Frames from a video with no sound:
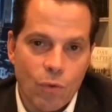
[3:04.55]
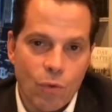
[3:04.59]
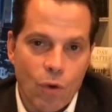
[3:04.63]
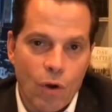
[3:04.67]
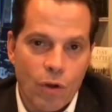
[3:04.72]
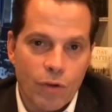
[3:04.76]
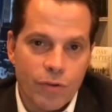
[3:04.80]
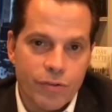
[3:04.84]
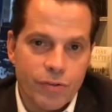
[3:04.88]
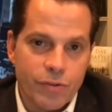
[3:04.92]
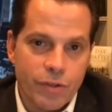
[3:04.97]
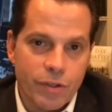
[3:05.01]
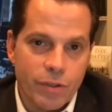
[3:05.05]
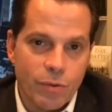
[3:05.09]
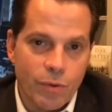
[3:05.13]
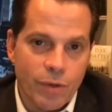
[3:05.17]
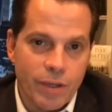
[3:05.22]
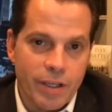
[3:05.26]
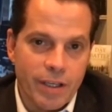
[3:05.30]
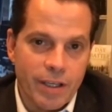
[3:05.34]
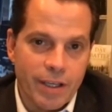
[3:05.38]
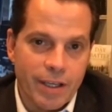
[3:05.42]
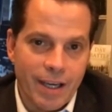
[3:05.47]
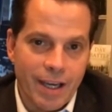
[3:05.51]
Wall Street
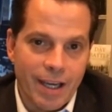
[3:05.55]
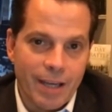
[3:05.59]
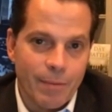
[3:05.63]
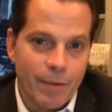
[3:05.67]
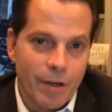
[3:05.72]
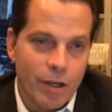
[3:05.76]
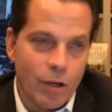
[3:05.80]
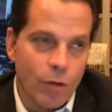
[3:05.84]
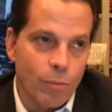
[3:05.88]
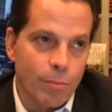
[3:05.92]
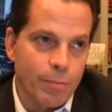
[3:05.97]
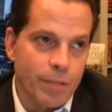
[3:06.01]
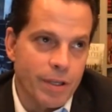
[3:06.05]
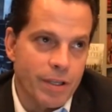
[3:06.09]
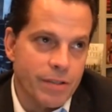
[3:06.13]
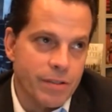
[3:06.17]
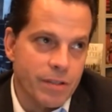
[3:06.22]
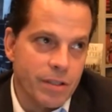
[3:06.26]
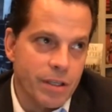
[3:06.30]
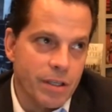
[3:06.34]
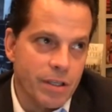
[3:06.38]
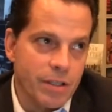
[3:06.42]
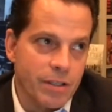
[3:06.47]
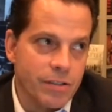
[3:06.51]
Week. I had my own
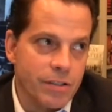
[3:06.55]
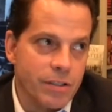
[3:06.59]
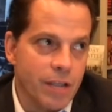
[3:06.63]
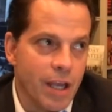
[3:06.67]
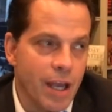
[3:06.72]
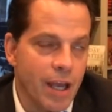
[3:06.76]
business.